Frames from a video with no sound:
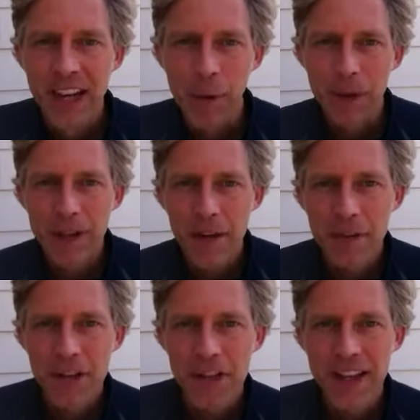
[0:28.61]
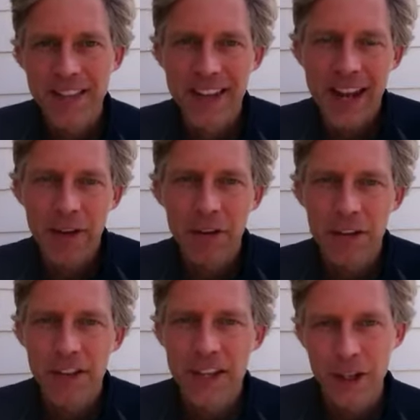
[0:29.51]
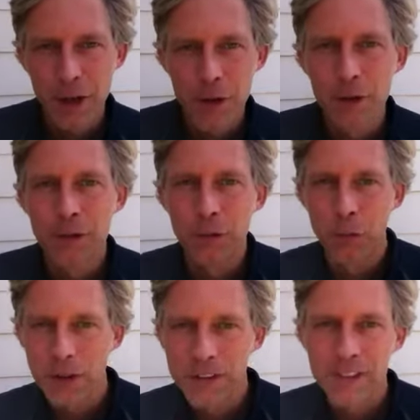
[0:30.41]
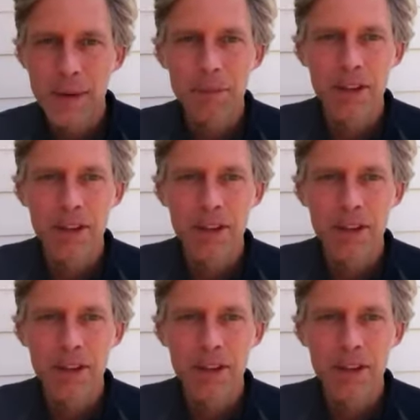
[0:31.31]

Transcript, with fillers: and we love to think that everything goes one step